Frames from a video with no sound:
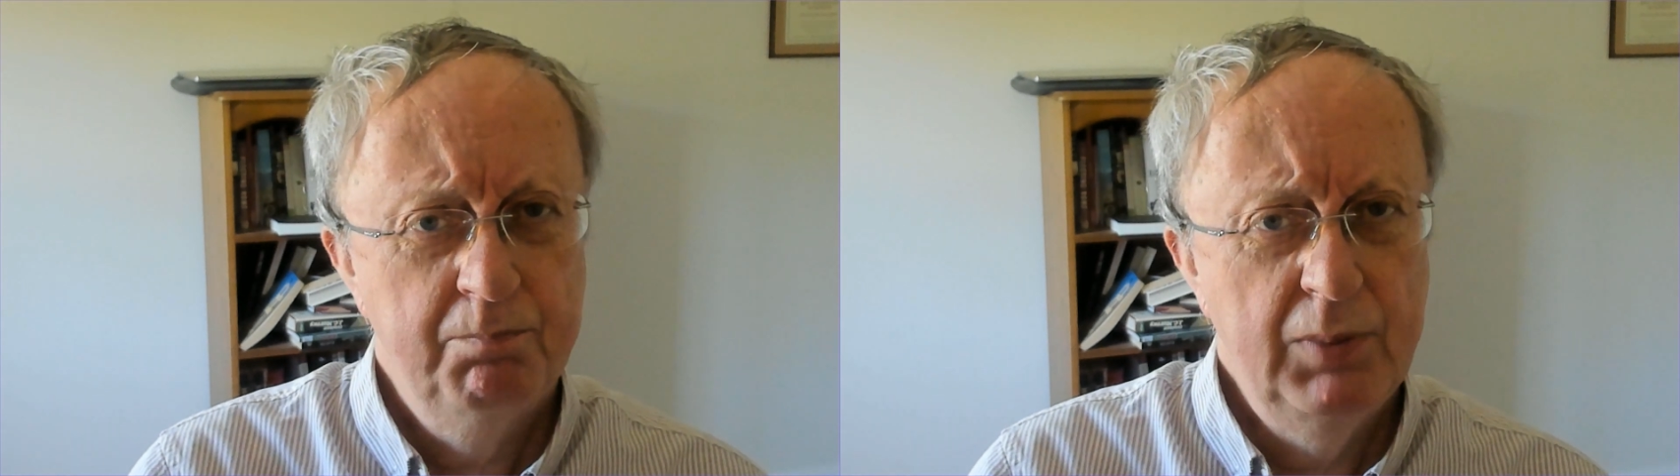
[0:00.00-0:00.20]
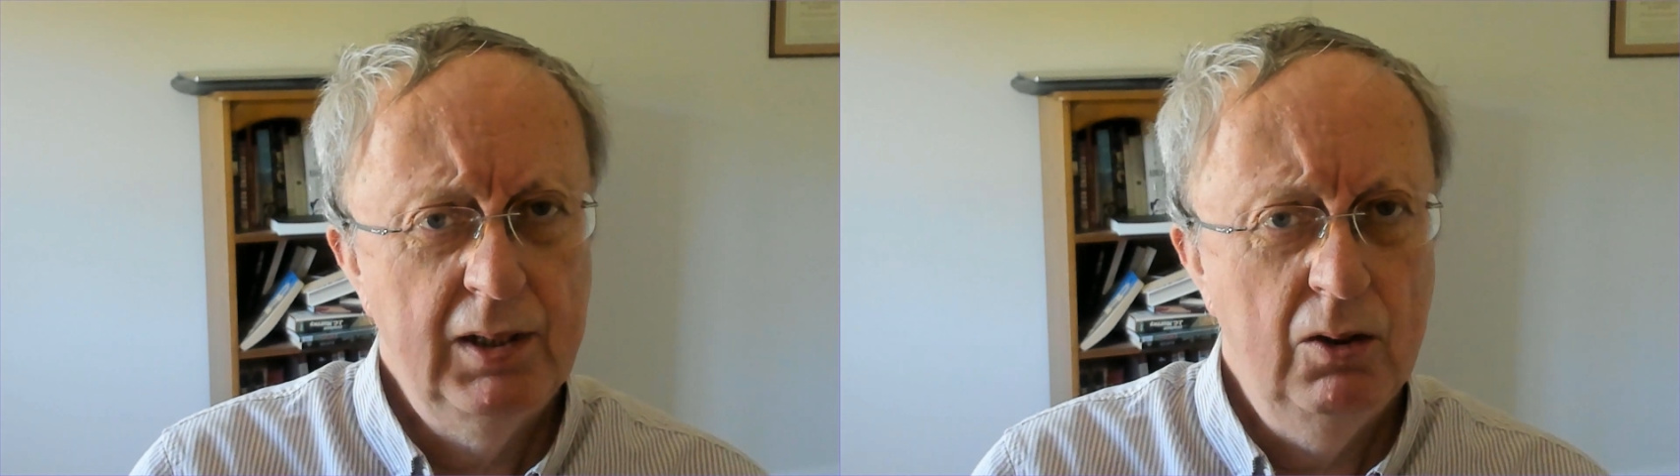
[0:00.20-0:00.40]

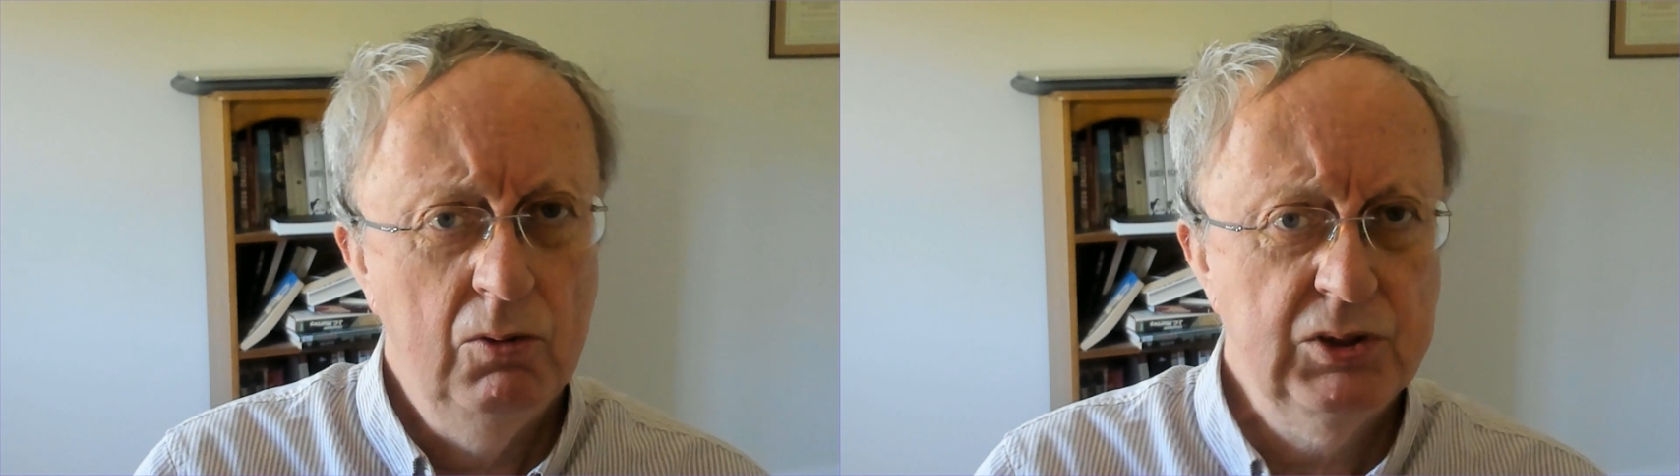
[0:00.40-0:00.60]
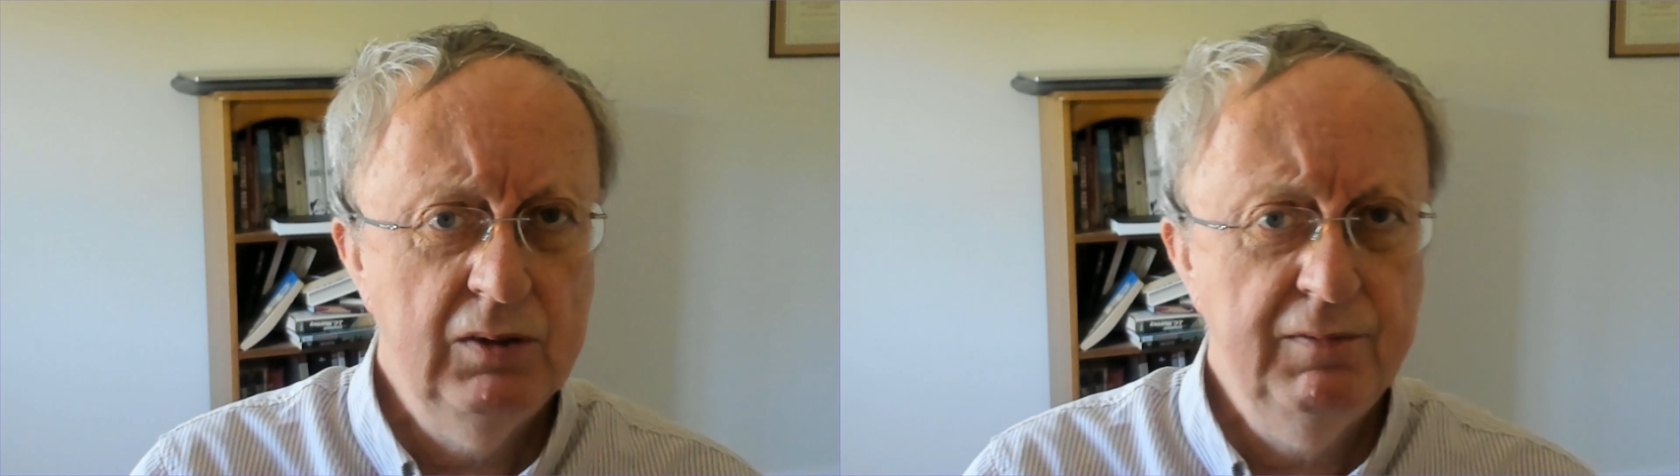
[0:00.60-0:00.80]
But it
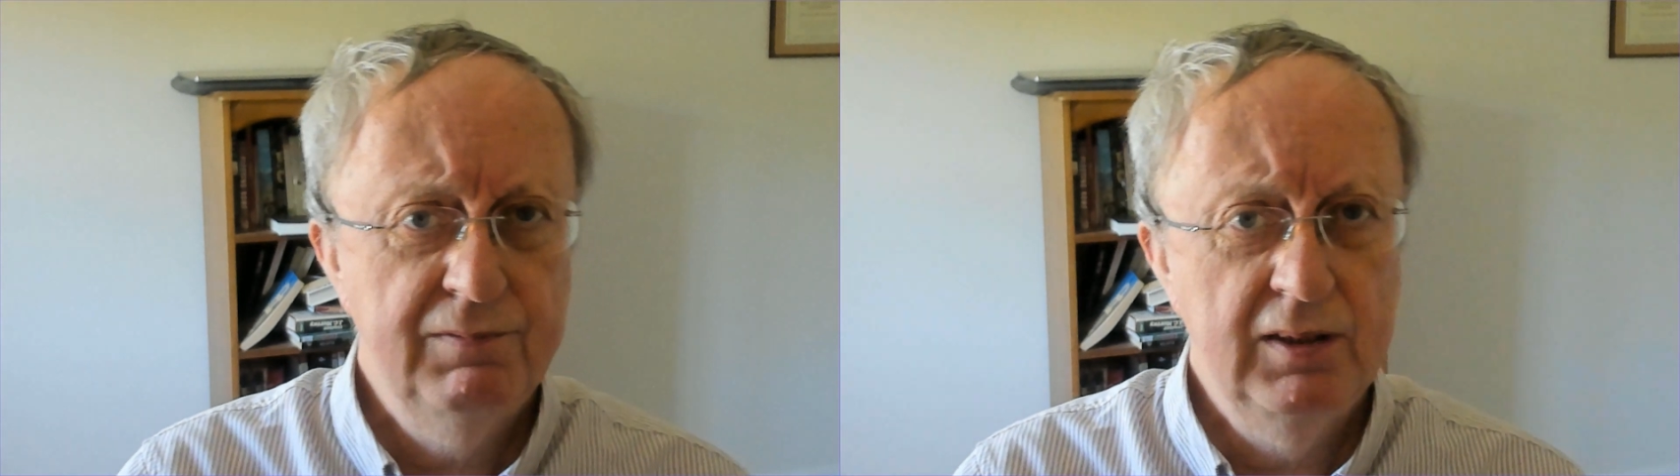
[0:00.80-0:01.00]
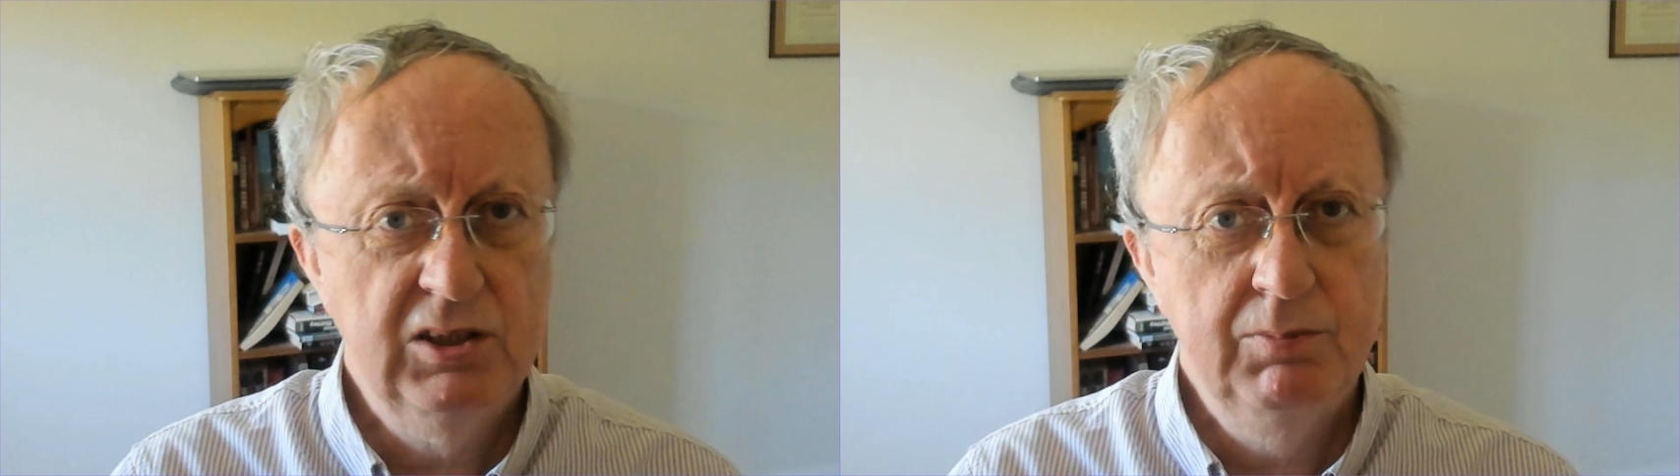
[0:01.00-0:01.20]
also
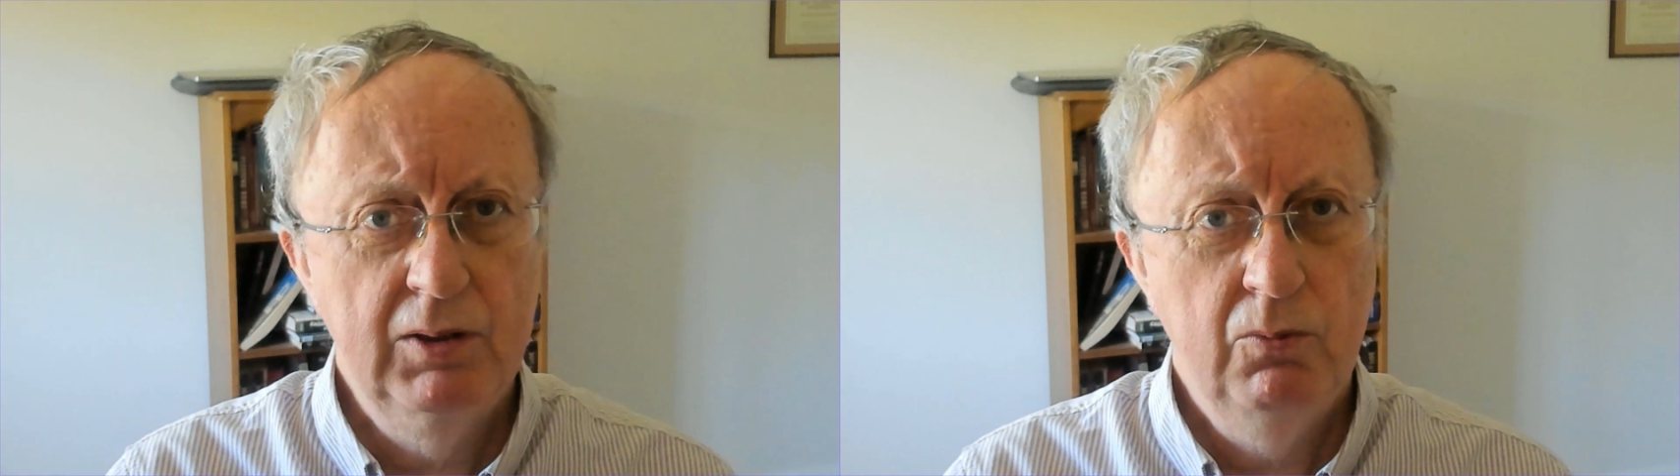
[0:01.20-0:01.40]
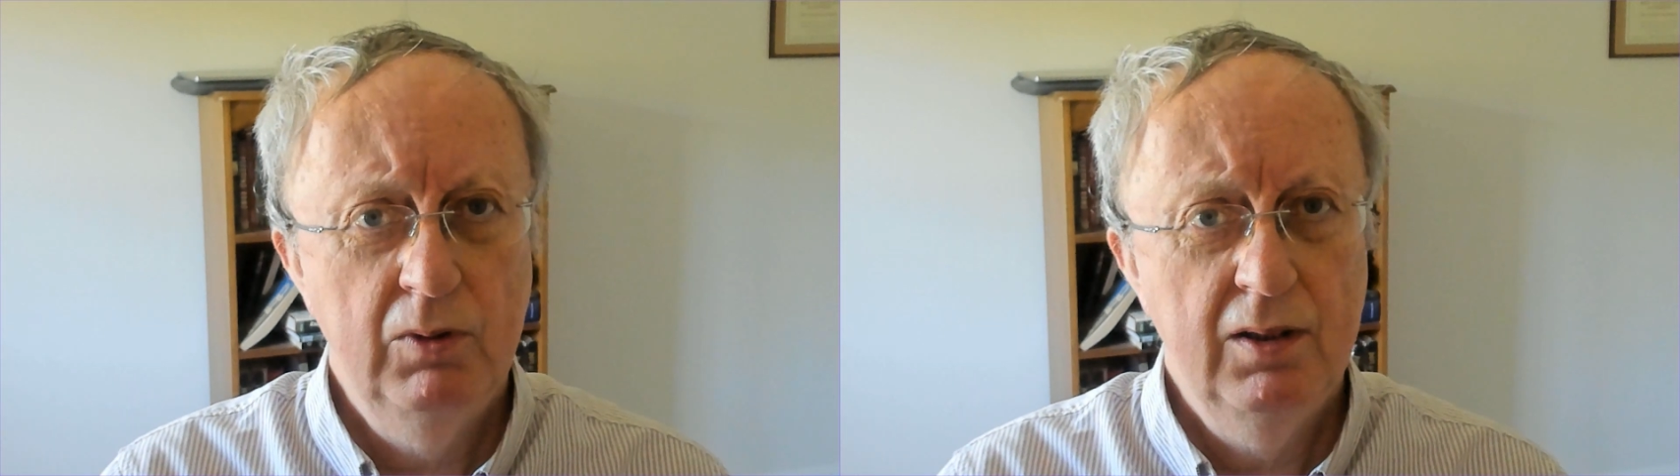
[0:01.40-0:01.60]
faced me
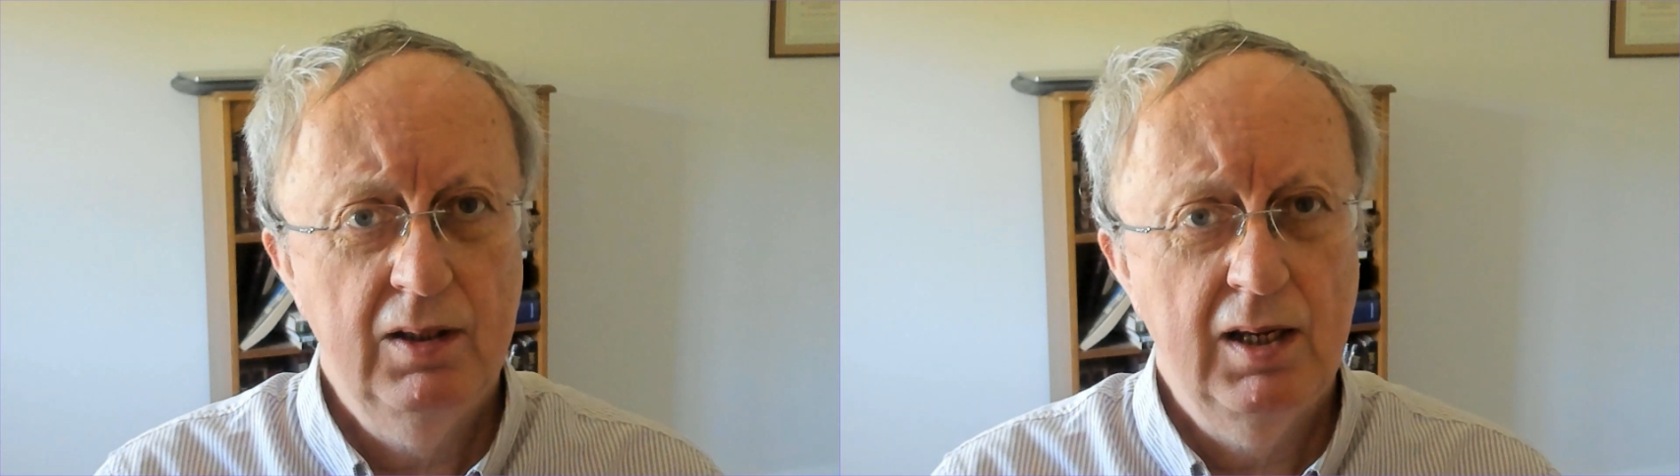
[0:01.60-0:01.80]
with